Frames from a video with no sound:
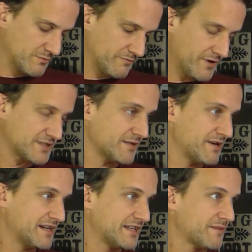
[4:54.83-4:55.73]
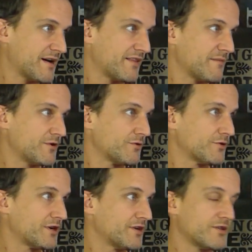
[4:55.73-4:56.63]
First thing we need to think about then when you're
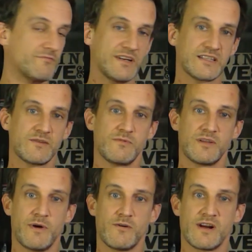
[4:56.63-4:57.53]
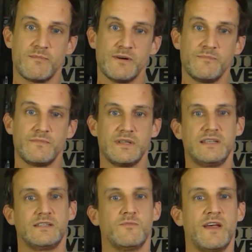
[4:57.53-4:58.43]
looking at the risk with a pole camera
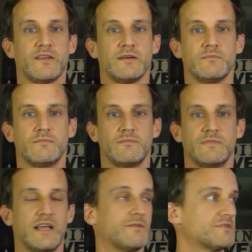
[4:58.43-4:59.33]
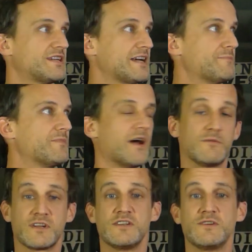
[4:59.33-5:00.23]
is the weather. Now today I
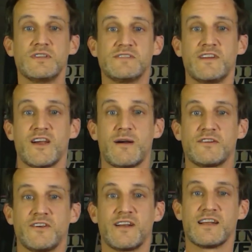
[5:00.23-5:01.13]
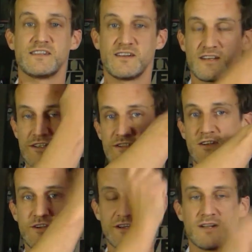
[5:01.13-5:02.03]
was going to do this video outside actually, and I could show
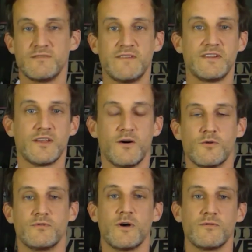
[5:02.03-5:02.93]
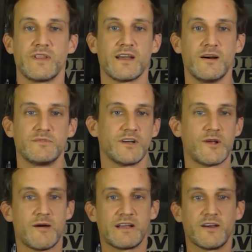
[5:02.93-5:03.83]
you kind of lifting the whole thing up, show
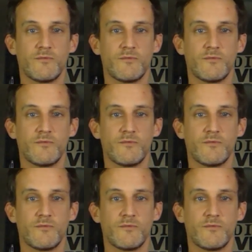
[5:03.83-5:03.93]
you how it kind